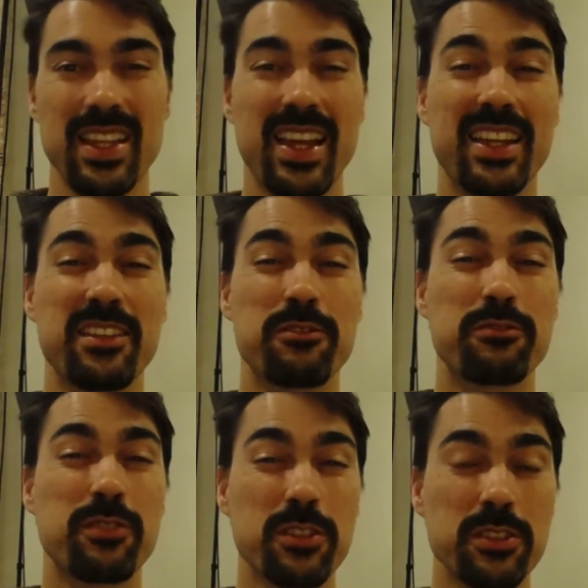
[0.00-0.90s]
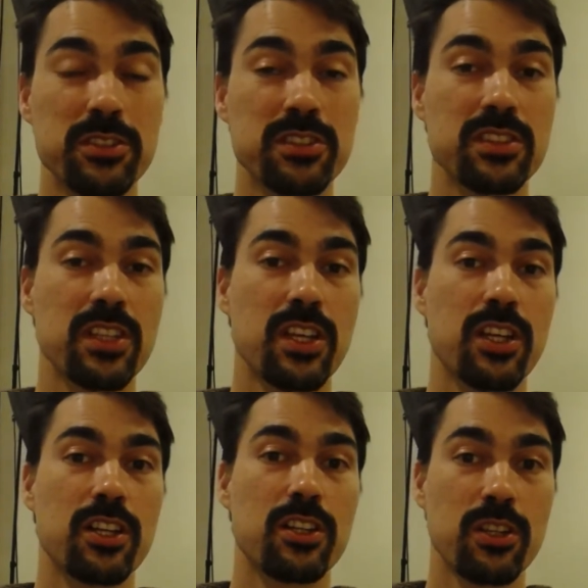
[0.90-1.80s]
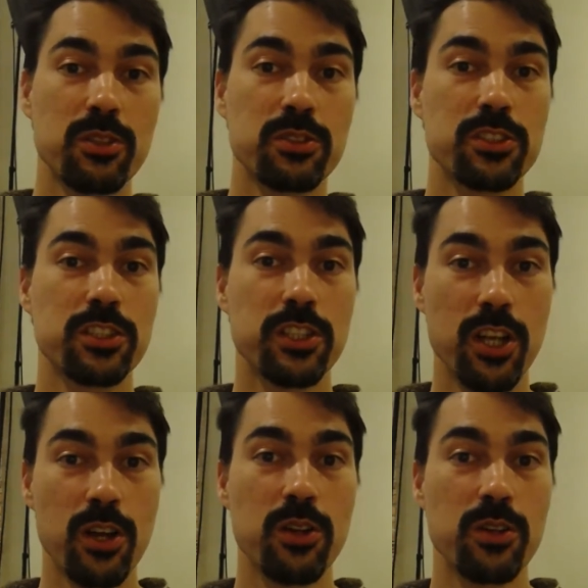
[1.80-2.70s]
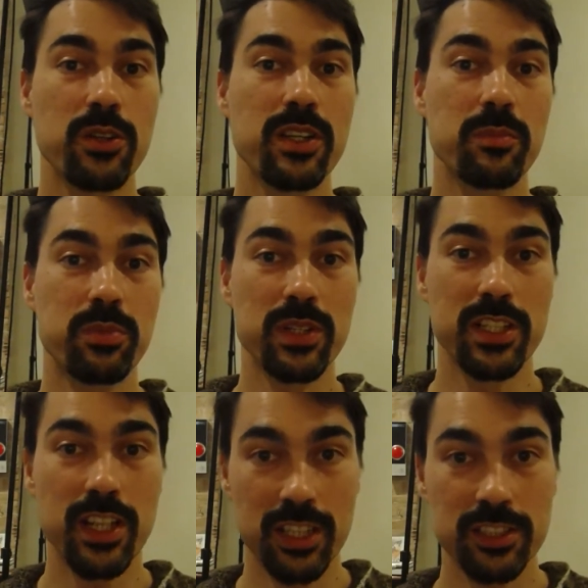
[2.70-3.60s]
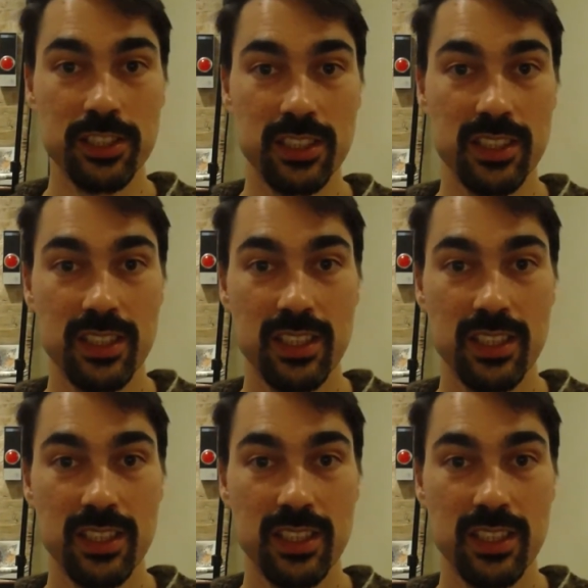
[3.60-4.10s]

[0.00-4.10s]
They had the first Clojure code in production.